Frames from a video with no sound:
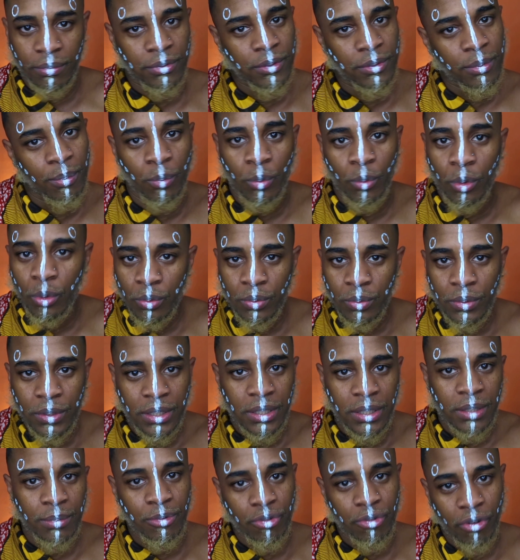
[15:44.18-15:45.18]
some wounds
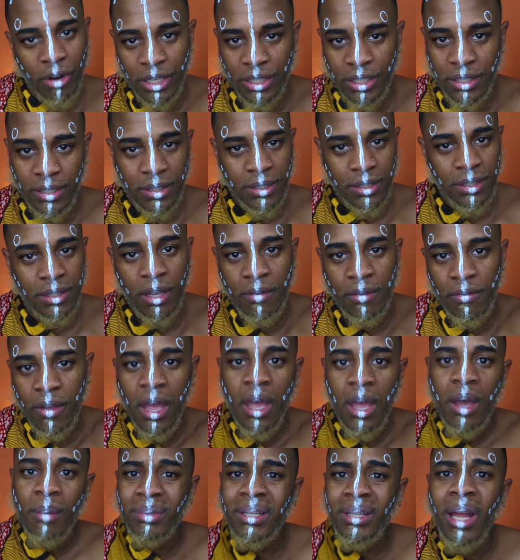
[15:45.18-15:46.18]
and some scratches and stuff.
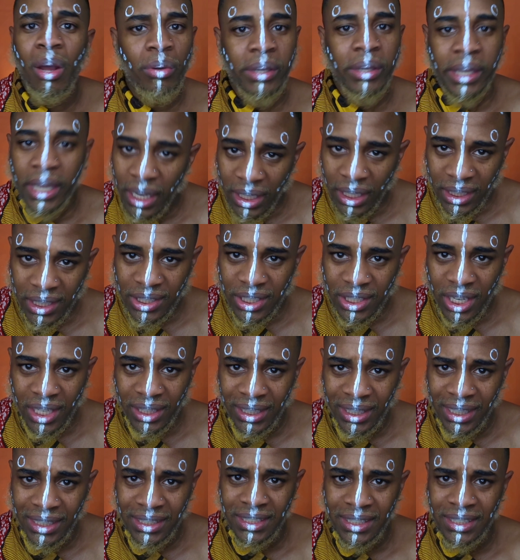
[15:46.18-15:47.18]
But don't kill each
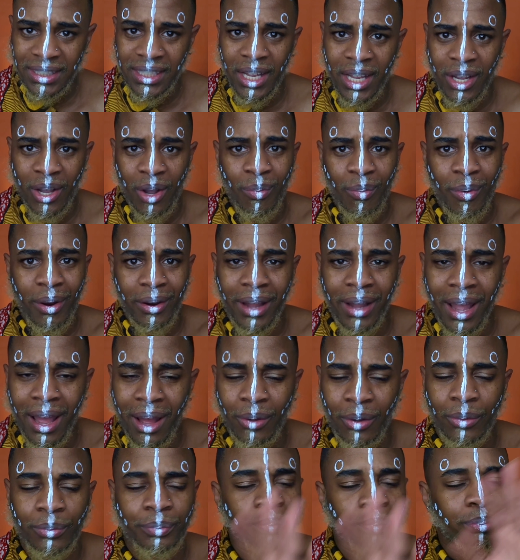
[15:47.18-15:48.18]
other. That just ain't gonna work
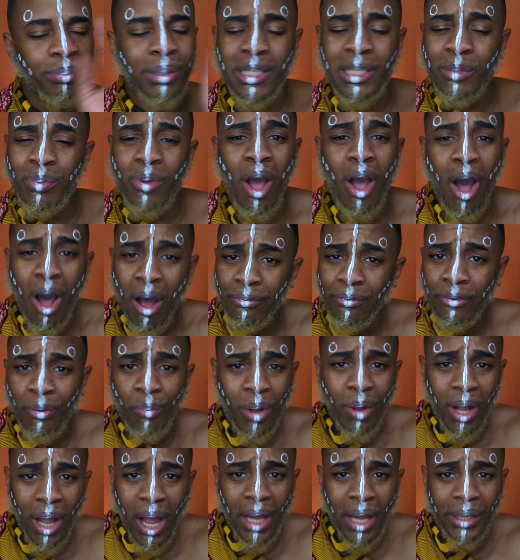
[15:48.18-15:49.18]
out. Plus we all
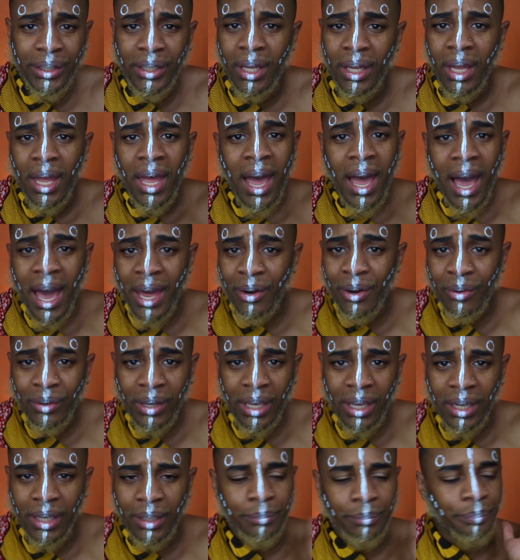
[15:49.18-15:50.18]
from Wakanda. I don't
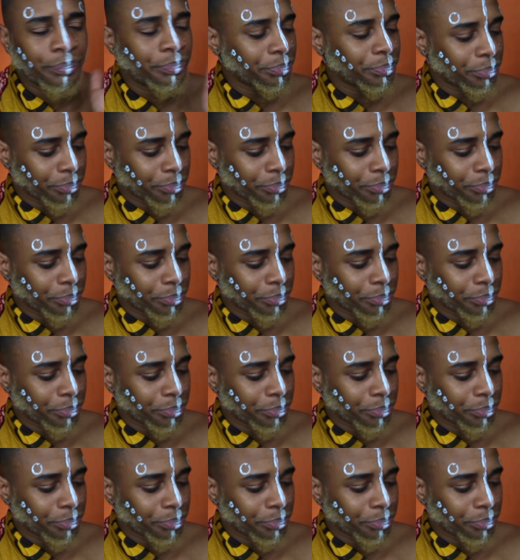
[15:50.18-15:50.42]
get it.